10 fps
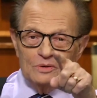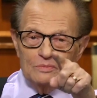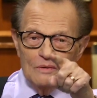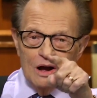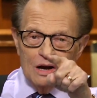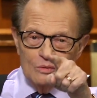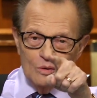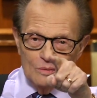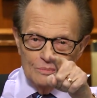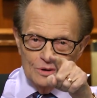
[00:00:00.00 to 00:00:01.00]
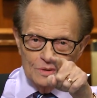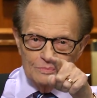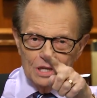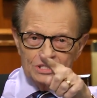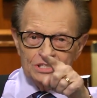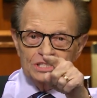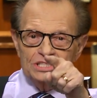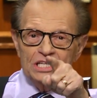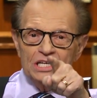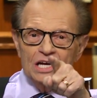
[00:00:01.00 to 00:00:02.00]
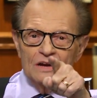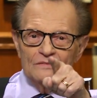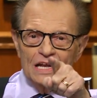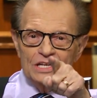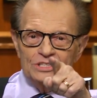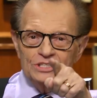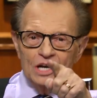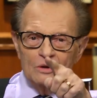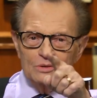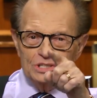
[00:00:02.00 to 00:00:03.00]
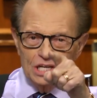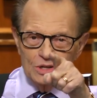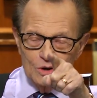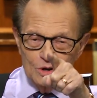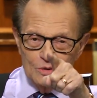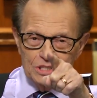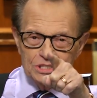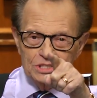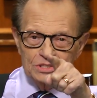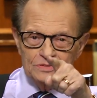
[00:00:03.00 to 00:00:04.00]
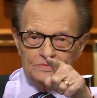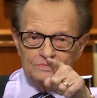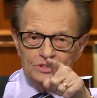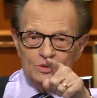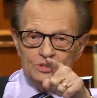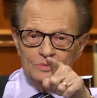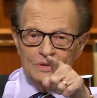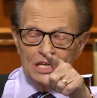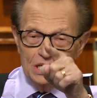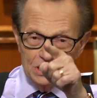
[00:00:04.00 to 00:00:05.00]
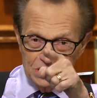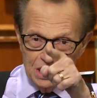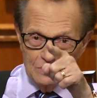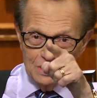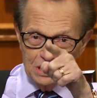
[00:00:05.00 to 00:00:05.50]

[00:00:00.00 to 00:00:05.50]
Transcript: with Mark Wahlberg. Plus, the Silicon Valley star will take your questions from social media. Stay with